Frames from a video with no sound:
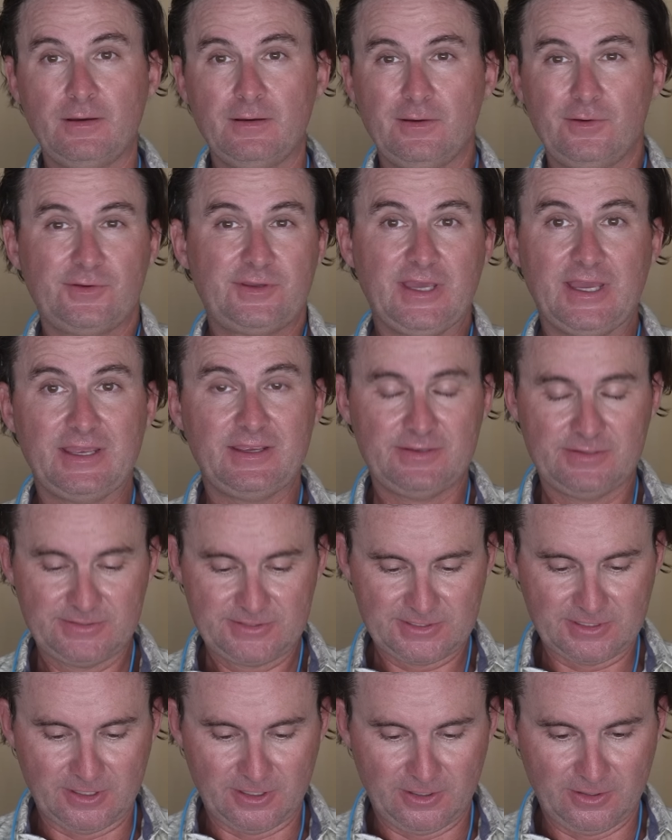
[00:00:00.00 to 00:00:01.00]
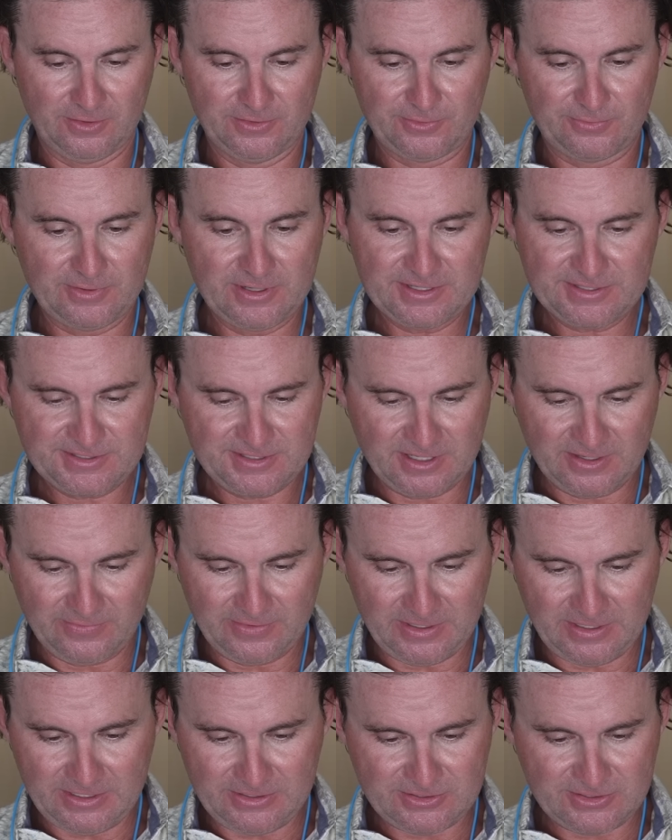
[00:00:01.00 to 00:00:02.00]
Okay, so the rest of
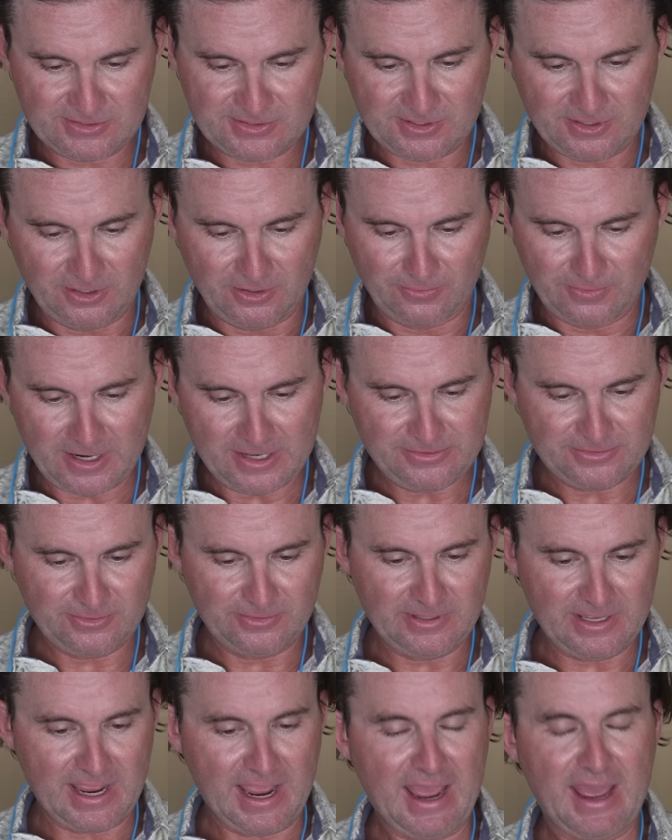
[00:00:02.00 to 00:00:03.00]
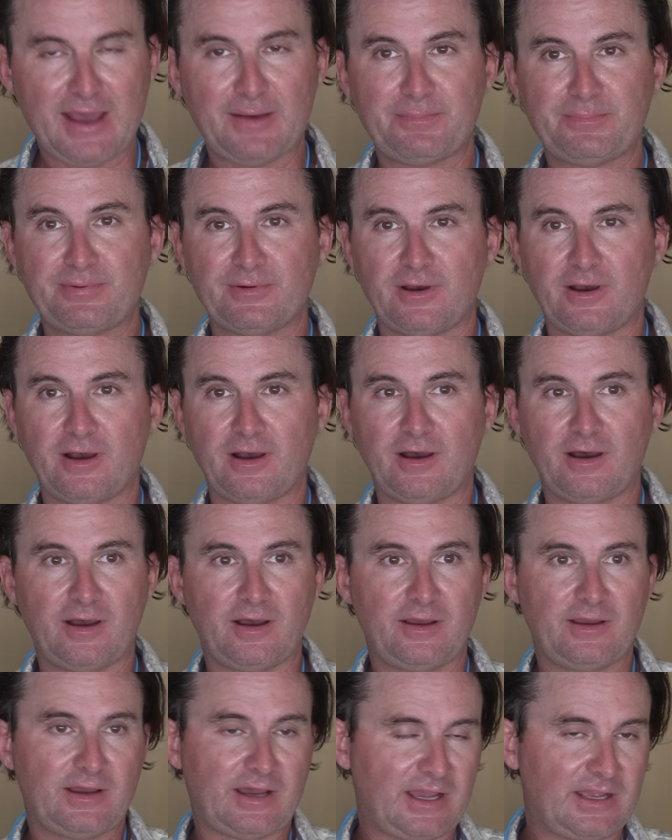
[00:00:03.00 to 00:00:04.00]
it just go right through the app.
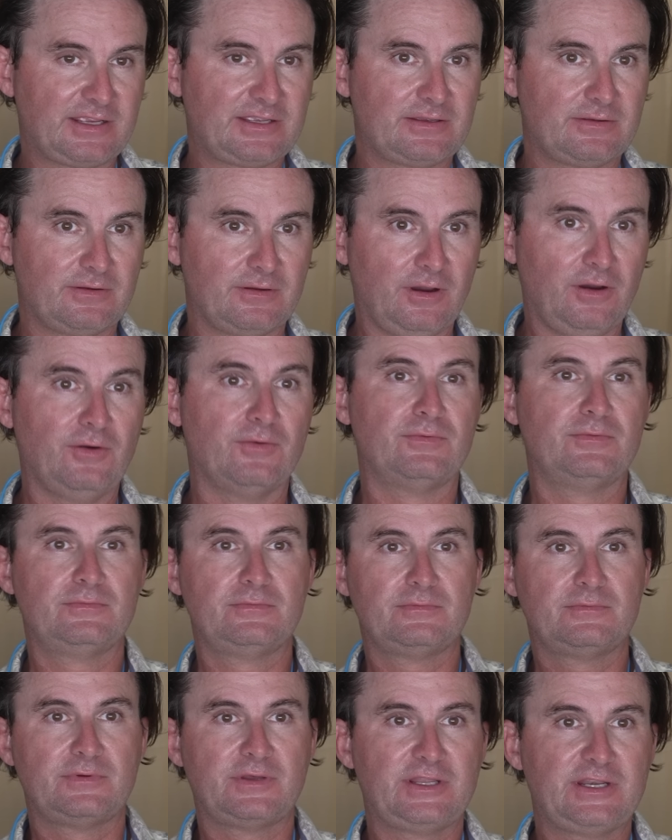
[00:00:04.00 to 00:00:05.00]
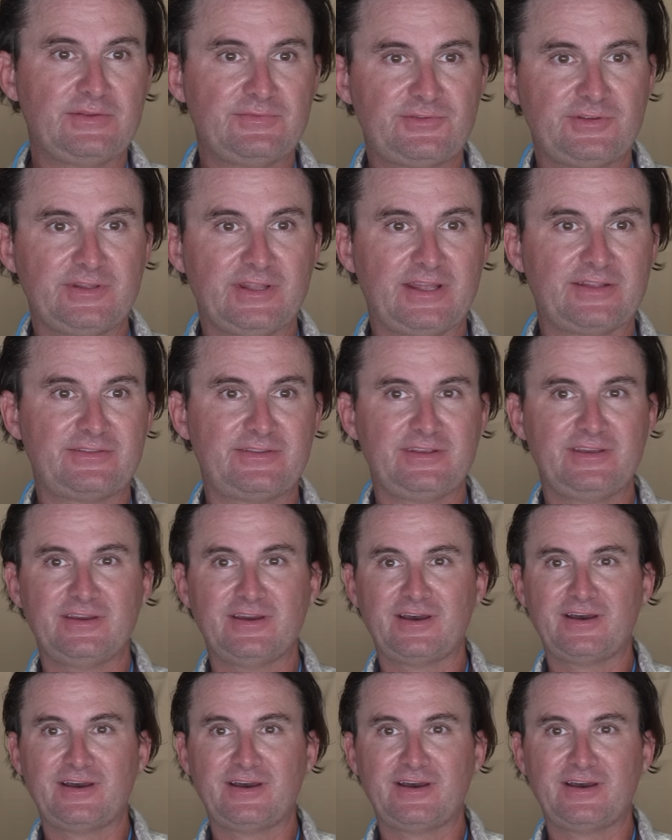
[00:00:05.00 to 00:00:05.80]
I didn't even see that.